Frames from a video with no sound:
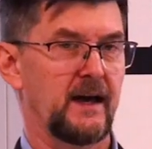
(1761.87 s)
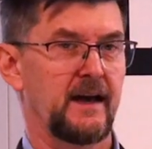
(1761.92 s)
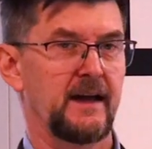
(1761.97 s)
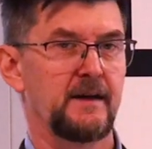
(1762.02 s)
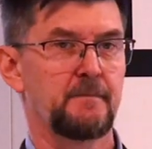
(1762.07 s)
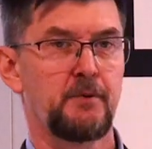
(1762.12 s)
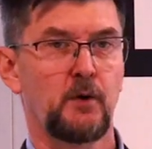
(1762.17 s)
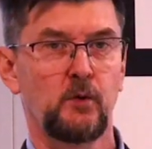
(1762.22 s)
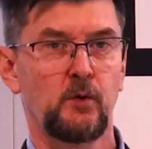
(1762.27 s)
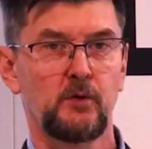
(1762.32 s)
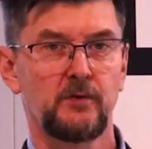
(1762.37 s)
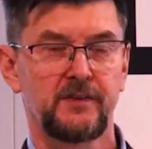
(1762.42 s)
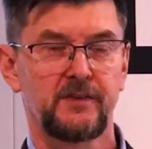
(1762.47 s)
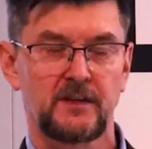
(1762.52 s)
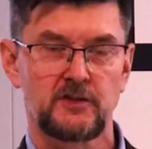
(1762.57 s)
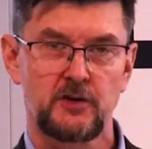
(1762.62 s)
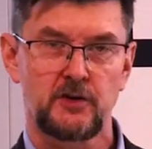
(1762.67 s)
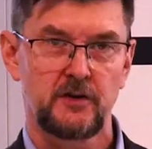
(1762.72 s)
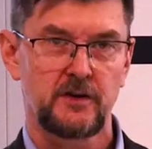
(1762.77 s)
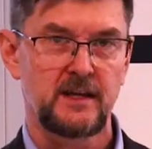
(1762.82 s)
and polls
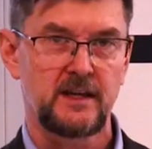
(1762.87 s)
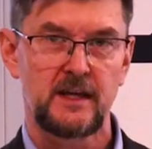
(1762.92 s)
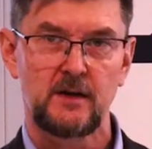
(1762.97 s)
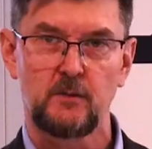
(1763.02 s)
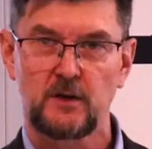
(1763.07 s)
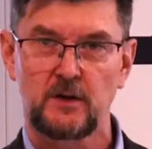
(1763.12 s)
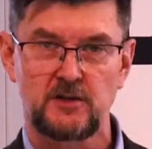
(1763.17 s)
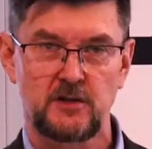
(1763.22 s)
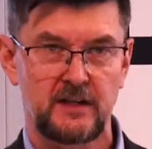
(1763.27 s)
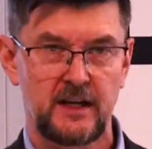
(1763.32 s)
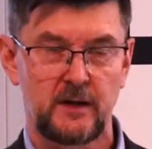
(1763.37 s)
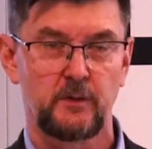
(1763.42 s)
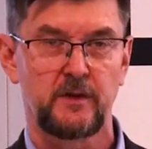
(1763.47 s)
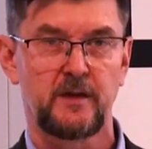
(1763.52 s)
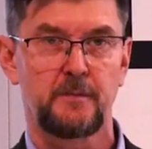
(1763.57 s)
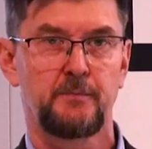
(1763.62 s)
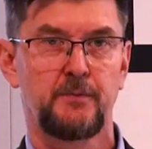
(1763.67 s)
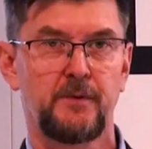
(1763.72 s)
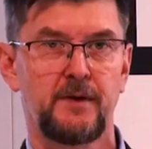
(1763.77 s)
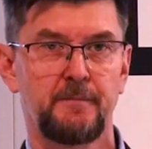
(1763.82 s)
in Turkey one should take
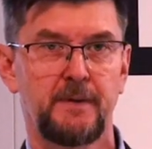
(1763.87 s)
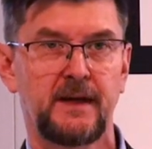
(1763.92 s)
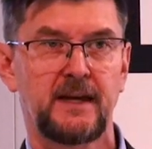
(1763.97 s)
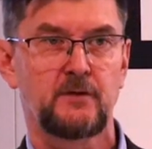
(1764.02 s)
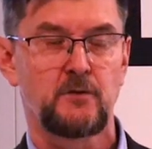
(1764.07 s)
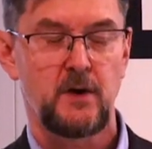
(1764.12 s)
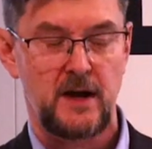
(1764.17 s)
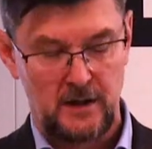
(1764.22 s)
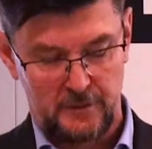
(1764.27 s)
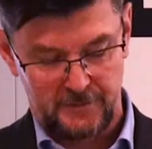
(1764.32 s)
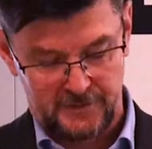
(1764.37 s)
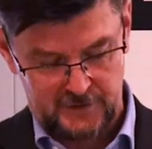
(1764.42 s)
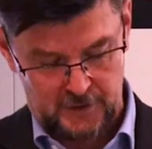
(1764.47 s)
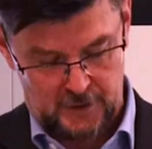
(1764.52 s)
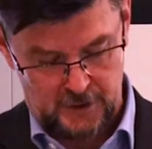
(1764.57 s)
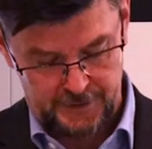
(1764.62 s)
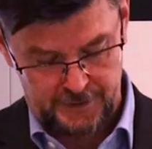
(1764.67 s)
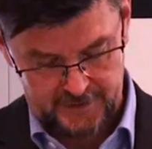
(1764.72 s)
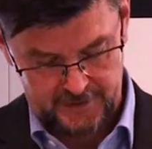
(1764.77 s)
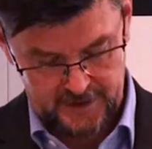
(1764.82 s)
with a big grain of
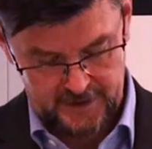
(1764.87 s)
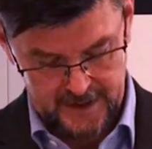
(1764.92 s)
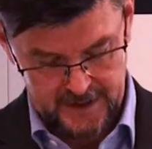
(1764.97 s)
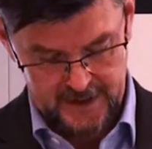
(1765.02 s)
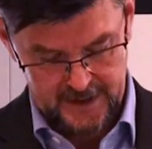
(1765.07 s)
salt.